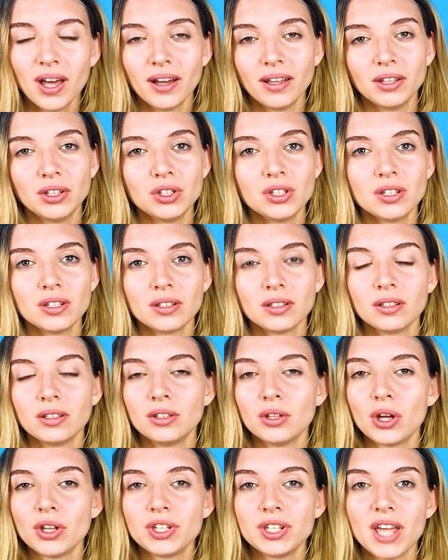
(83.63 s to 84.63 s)
in
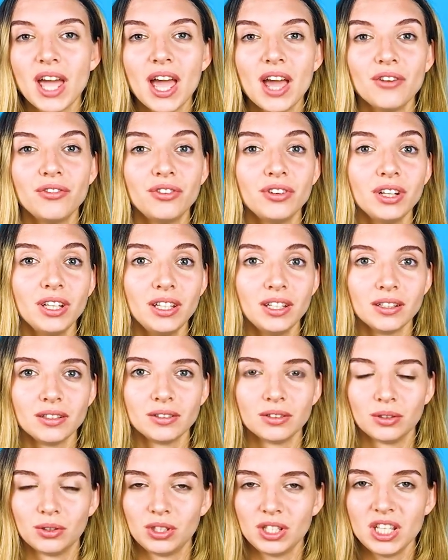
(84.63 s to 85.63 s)
not every
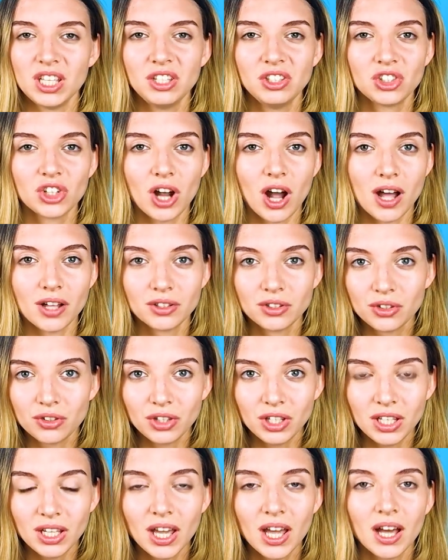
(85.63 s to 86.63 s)
and not each
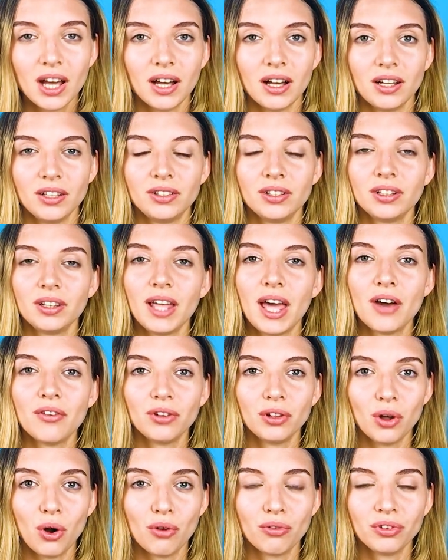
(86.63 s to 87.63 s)
country, the
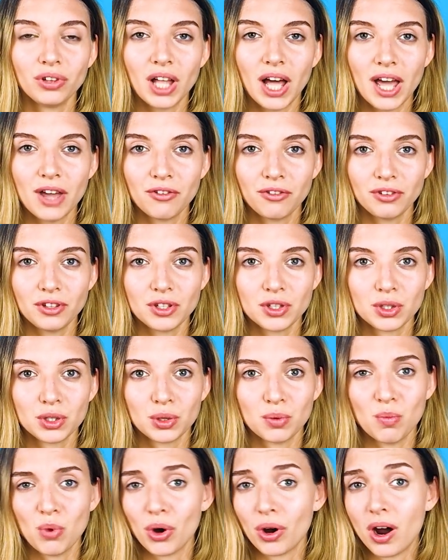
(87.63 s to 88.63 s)
level of life is
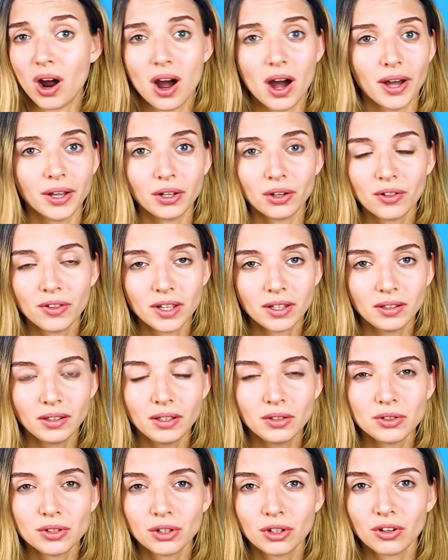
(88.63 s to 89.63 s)
more higher than
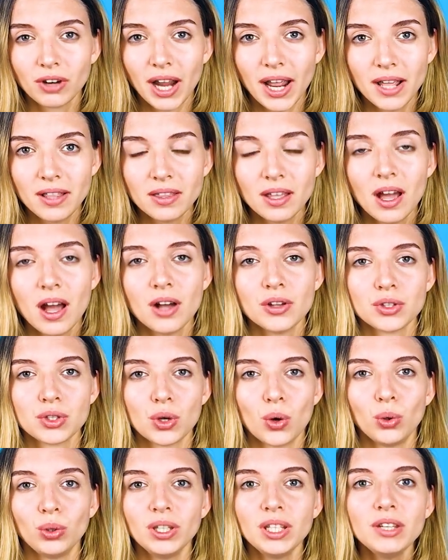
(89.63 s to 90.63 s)
in Ukraine,
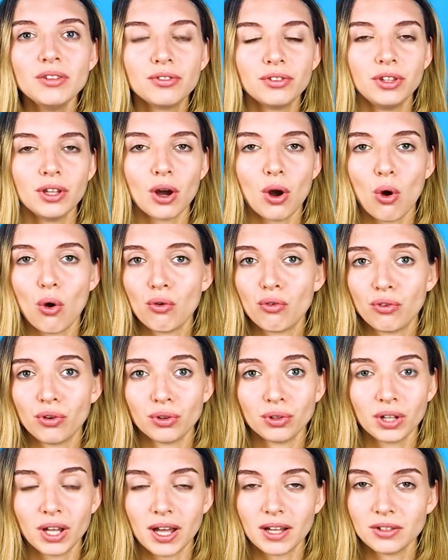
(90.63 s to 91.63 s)
so leave the
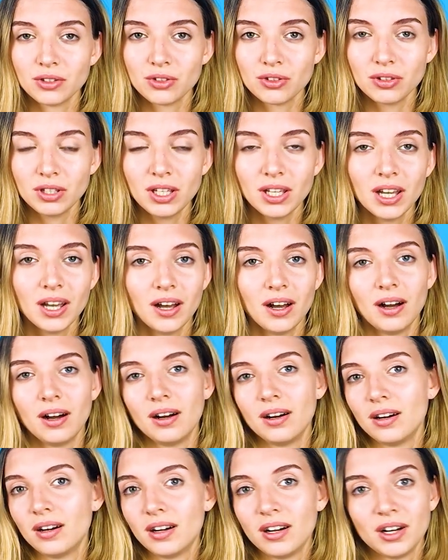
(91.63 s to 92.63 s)
awful country.
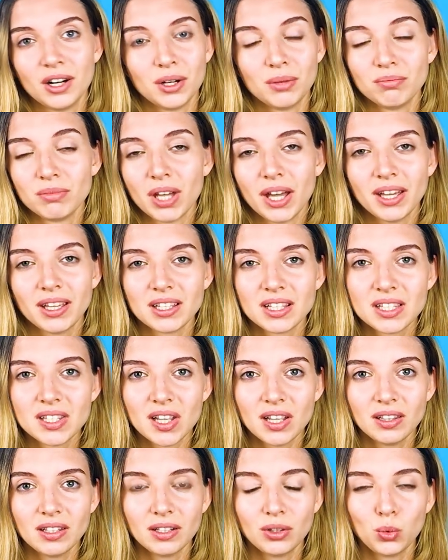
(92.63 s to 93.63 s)
I can
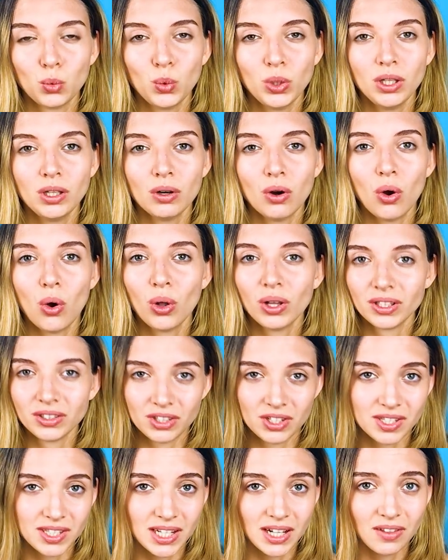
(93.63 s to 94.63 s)
say that we all
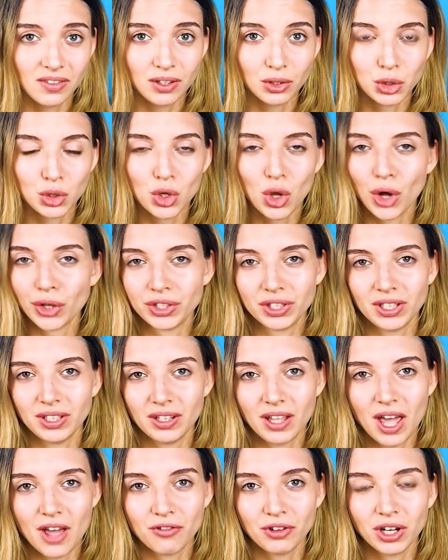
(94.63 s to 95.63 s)
understand that not
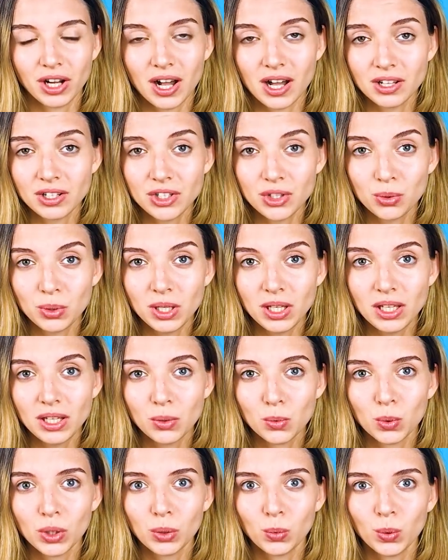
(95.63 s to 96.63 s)
in every country
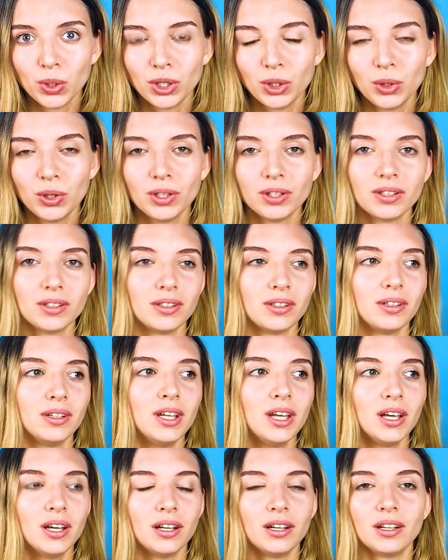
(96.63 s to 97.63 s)
we will
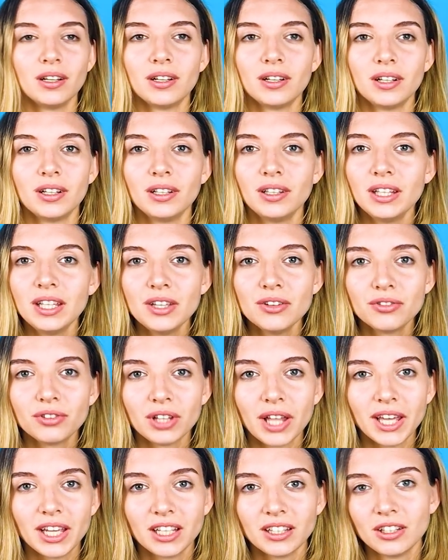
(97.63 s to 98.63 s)
live
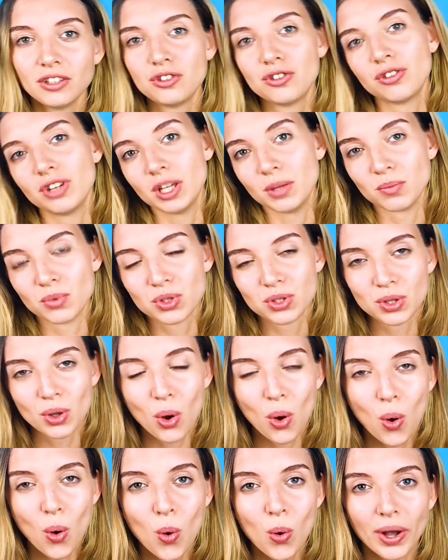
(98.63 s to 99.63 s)
like in a dream.
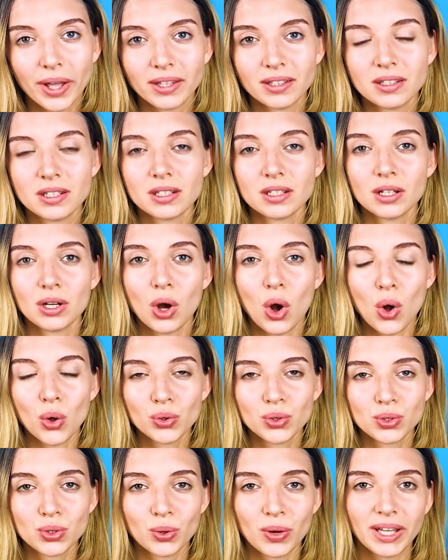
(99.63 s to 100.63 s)
So, and
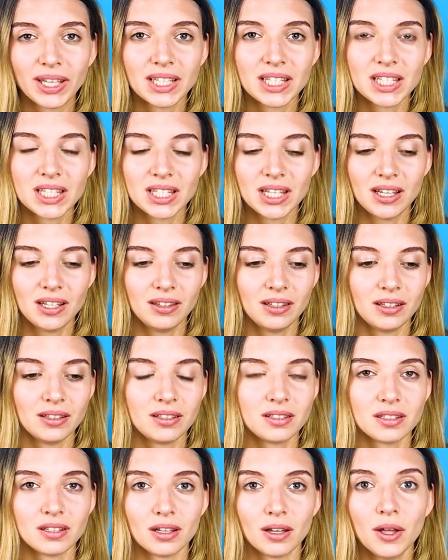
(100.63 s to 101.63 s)
also I can say
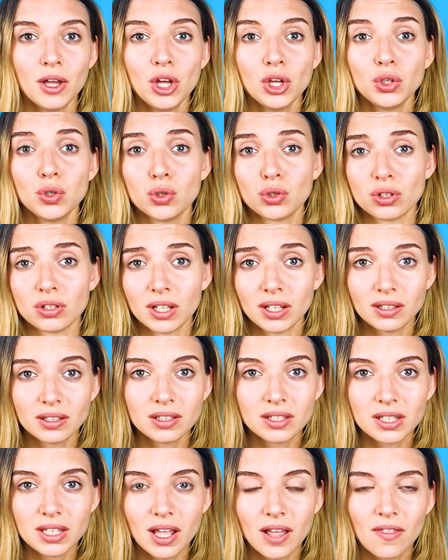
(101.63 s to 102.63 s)
that you should
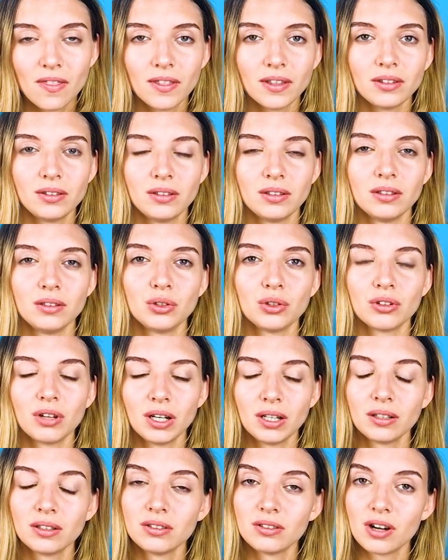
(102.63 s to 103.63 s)
understand that
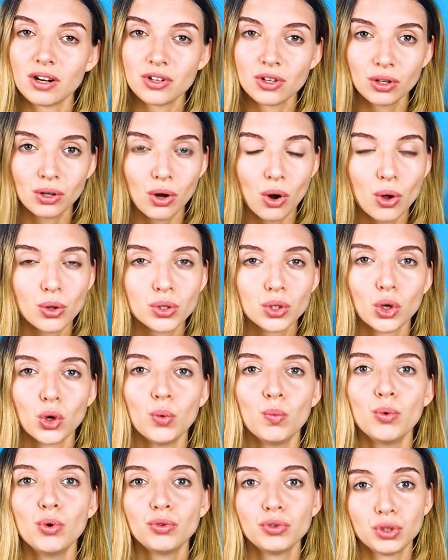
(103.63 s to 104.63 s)
Ukrainian and Russian girls who
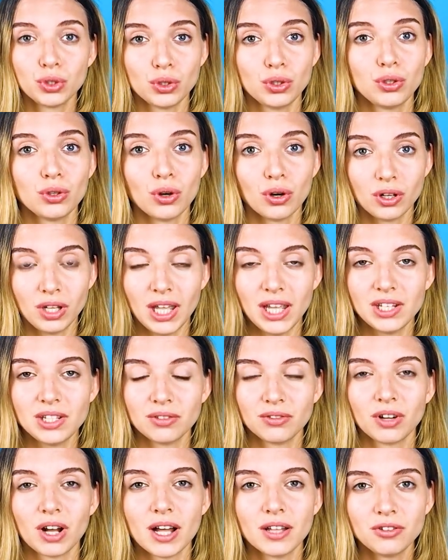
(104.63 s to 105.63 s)
move to your
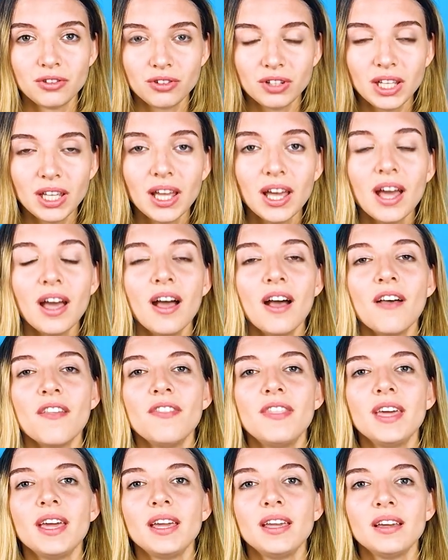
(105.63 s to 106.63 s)
native country,
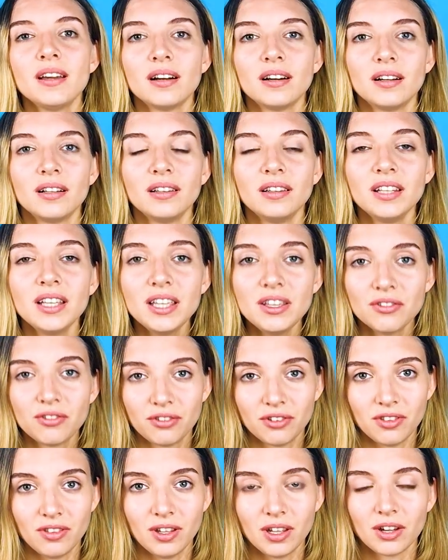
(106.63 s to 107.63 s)
they
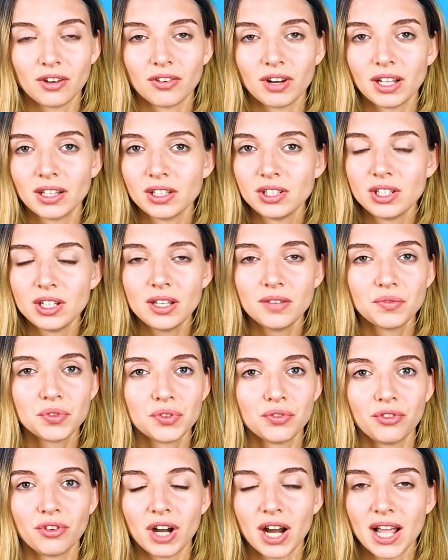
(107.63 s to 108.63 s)
leave their relatives,
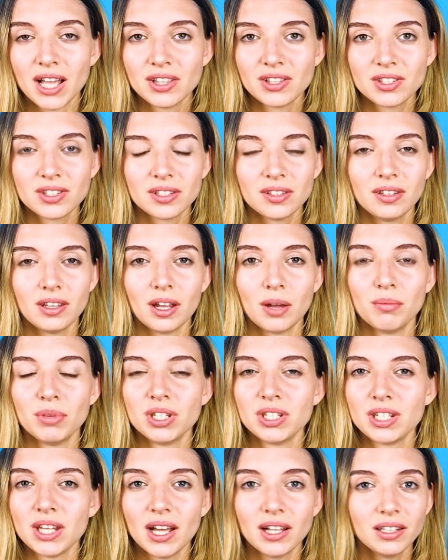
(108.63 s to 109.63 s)
friends, their
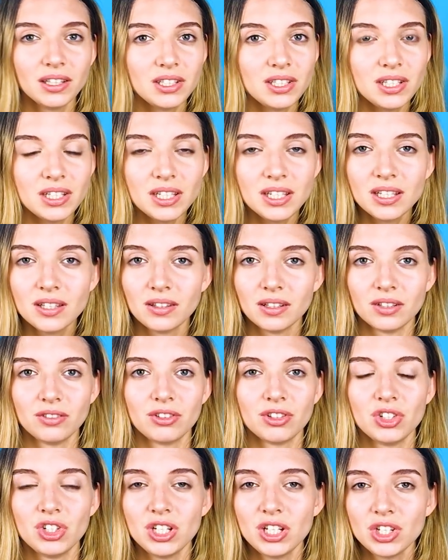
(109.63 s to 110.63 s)
mentality, their
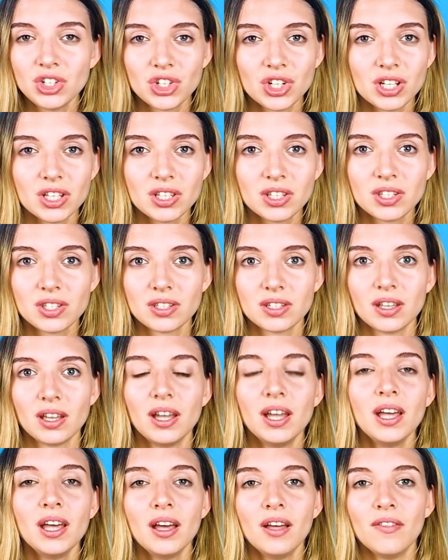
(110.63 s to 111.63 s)
traditions,
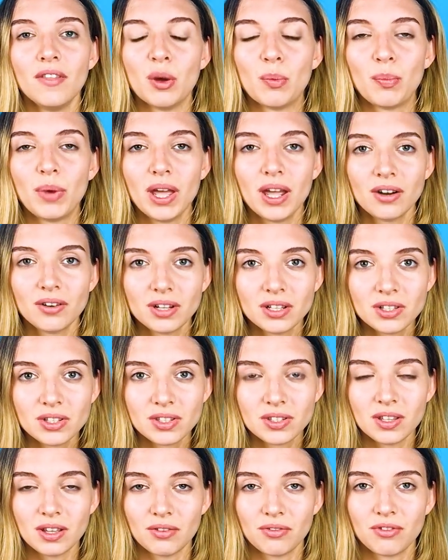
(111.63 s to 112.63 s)
their
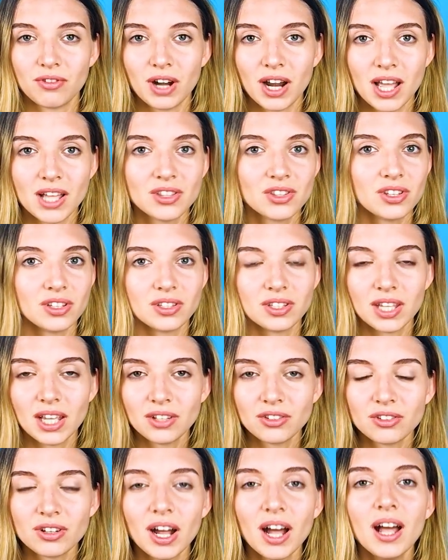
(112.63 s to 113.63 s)
parents, their friends,
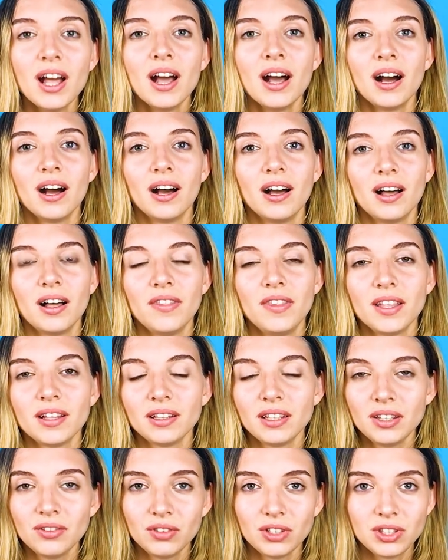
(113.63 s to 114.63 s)
etc. They
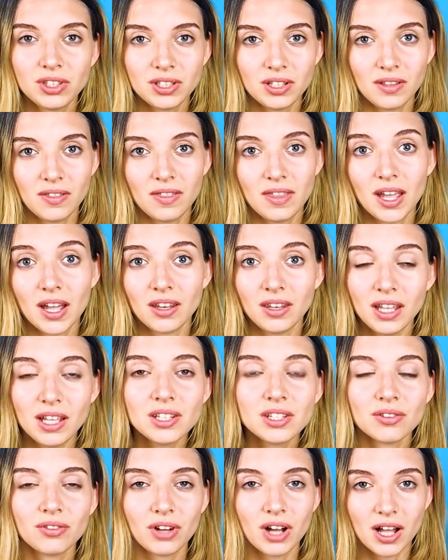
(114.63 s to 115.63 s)
leave it in their
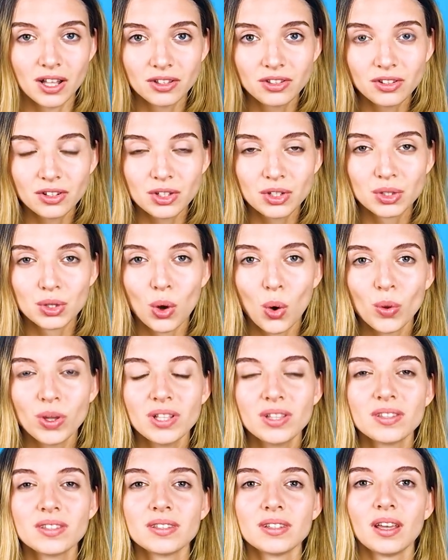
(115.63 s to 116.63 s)
native country. So
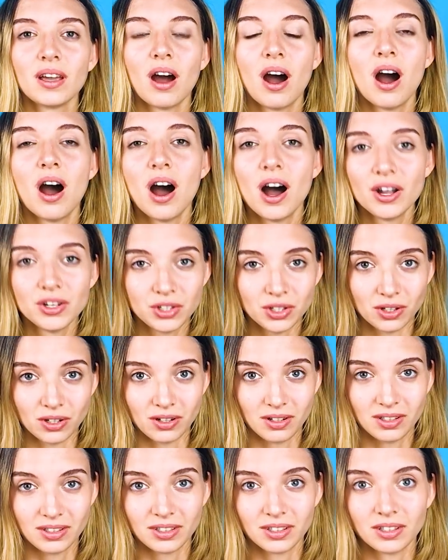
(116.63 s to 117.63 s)
it's a
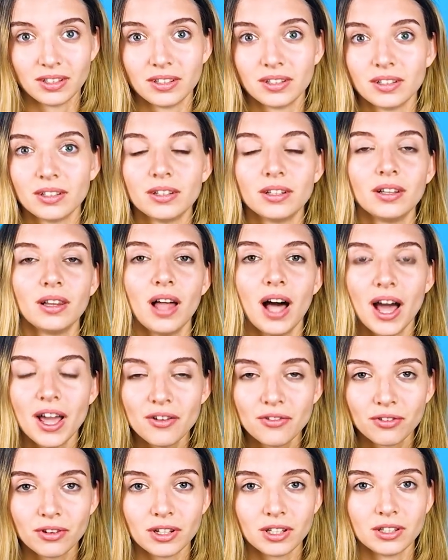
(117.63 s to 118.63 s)
harder
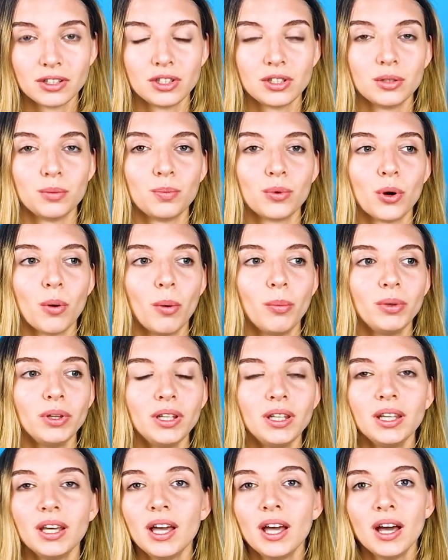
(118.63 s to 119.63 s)
life, and
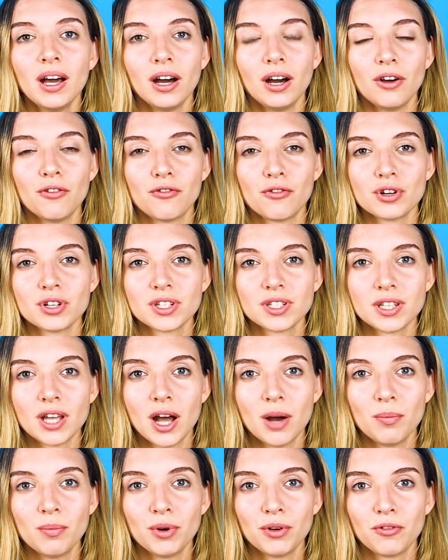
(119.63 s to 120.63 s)
probably for
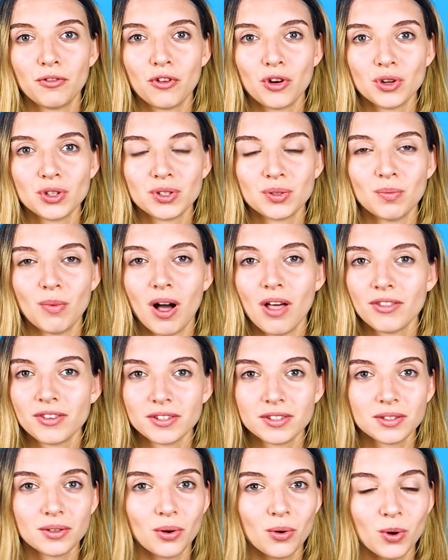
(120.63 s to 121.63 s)
some first
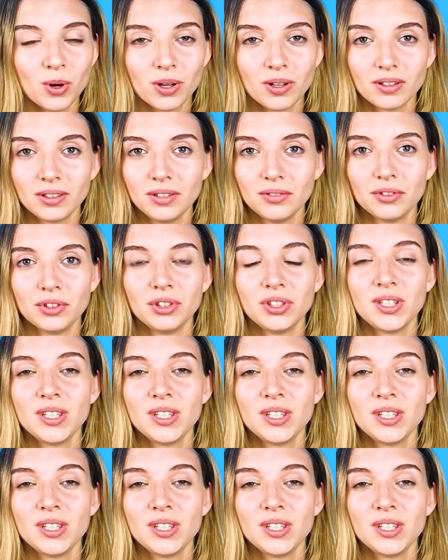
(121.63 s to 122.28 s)
months or even